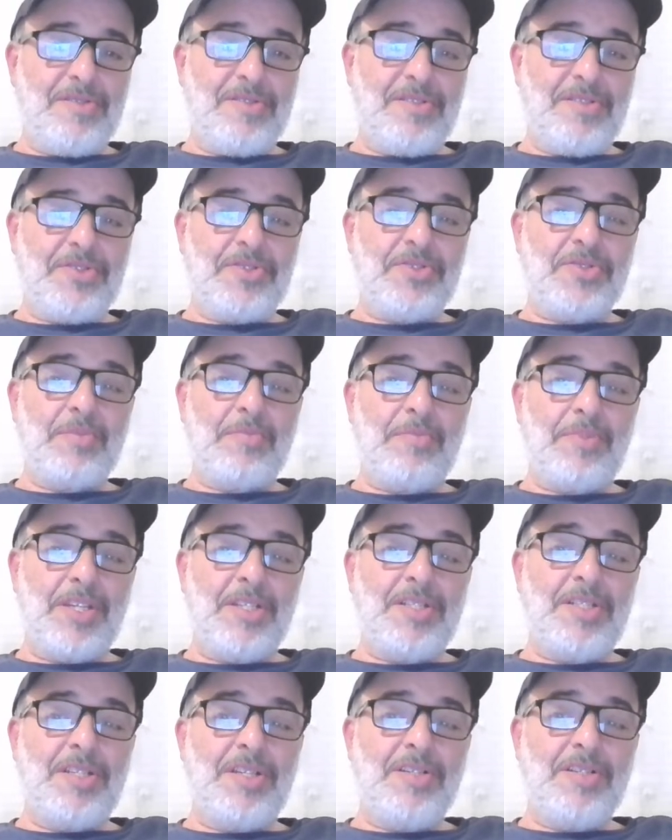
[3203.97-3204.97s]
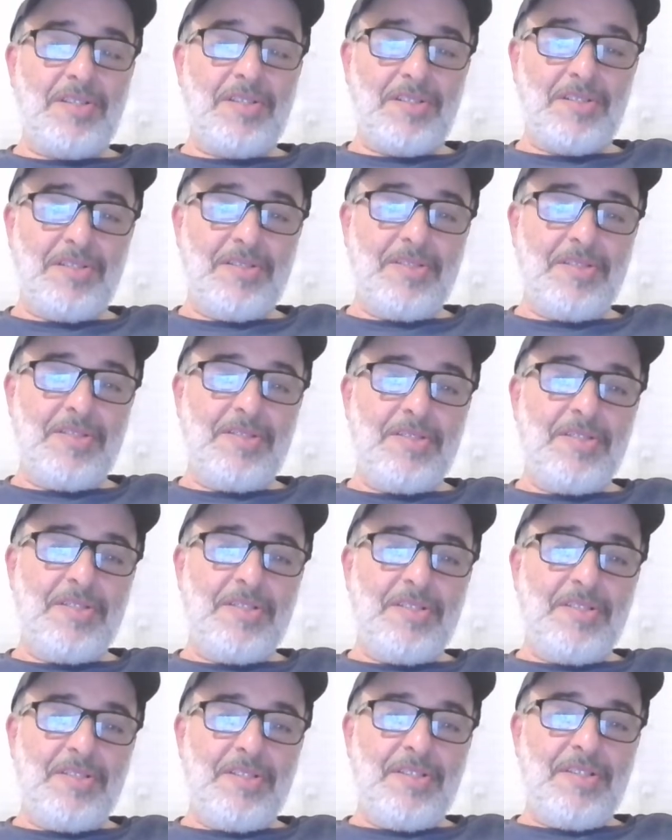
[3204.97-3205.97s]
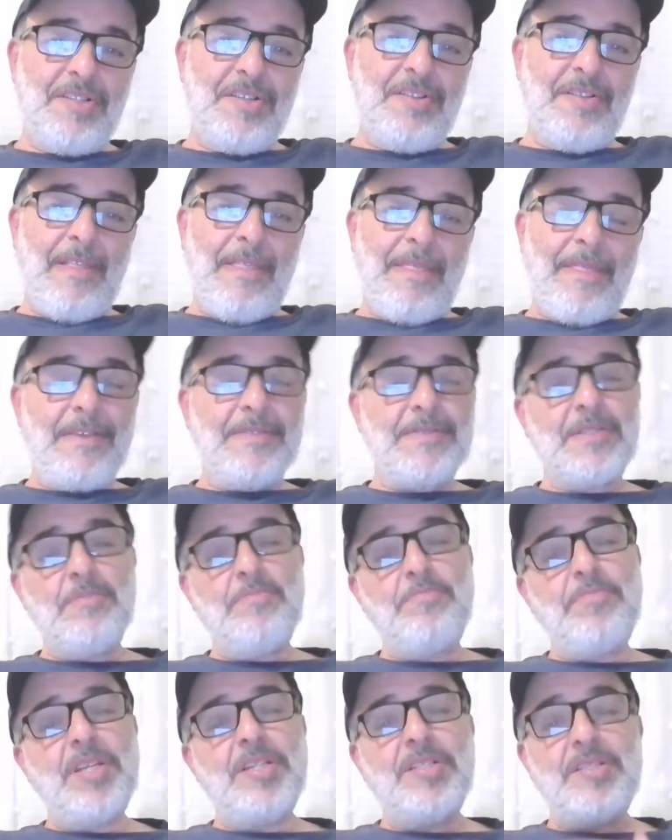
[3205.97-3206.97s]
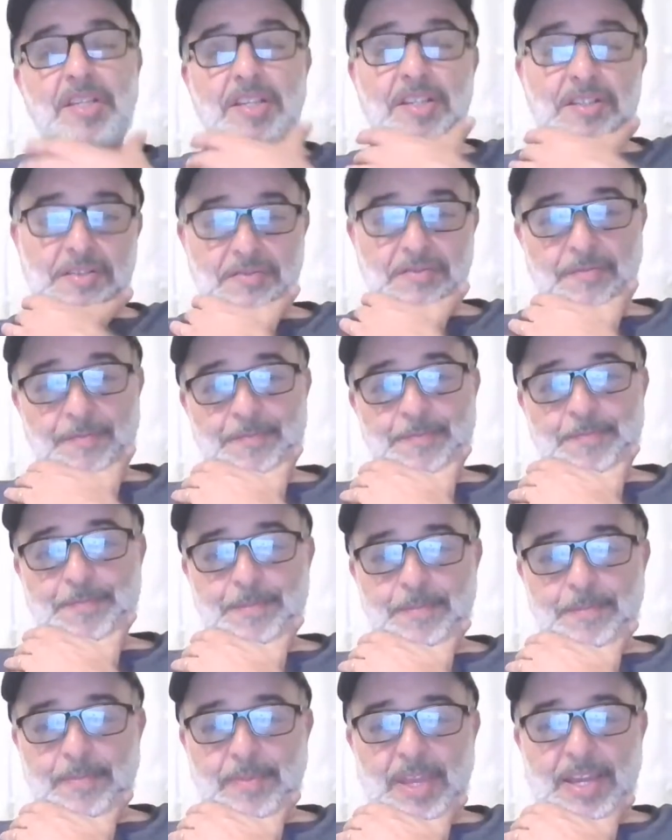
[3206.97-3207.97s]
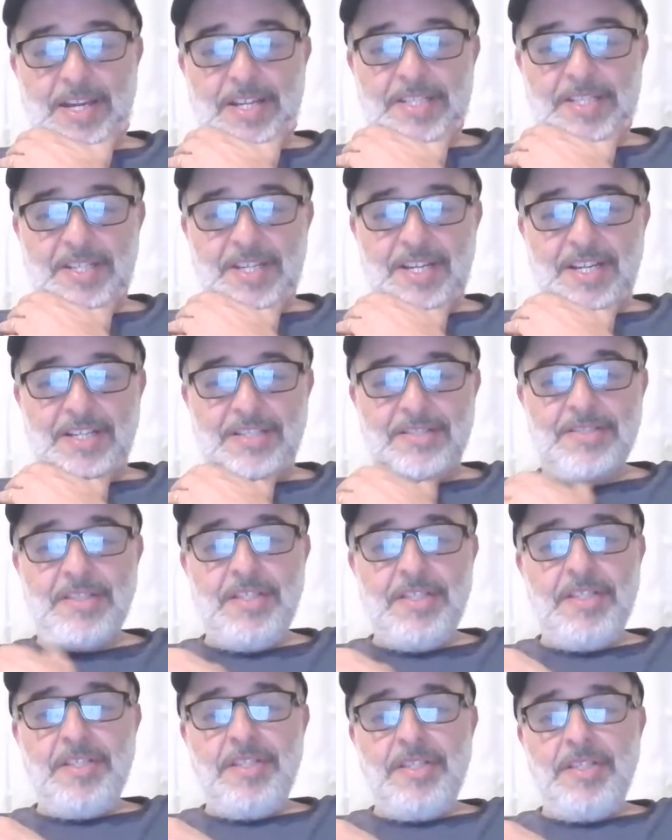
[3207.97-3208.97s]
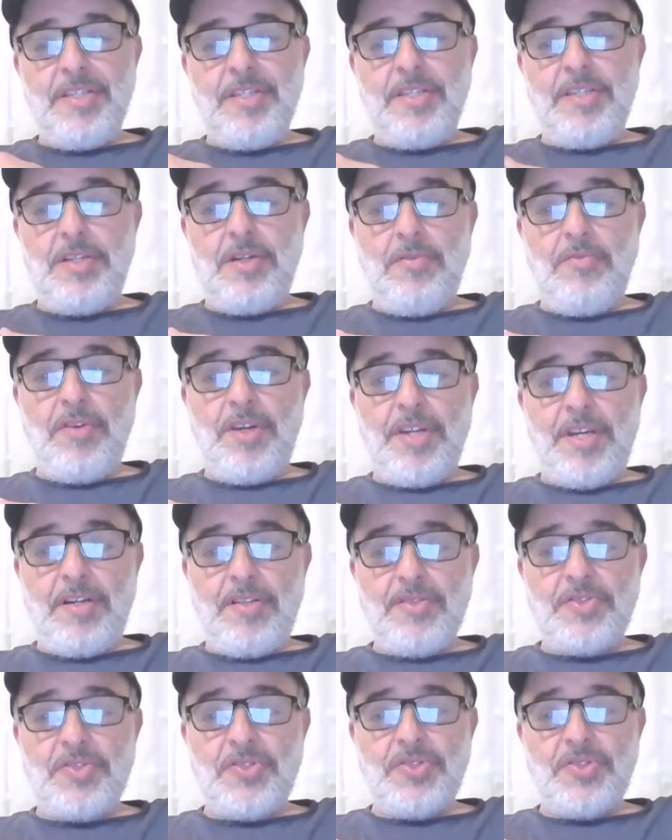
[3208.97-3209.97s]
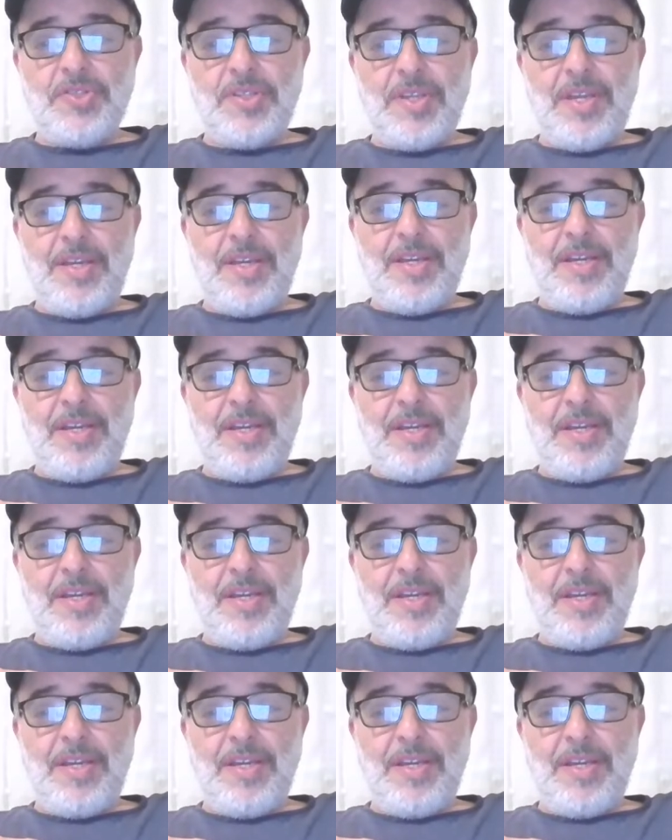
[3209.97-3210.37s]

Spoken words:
this is a big deal. This is a big deal. And you know what else?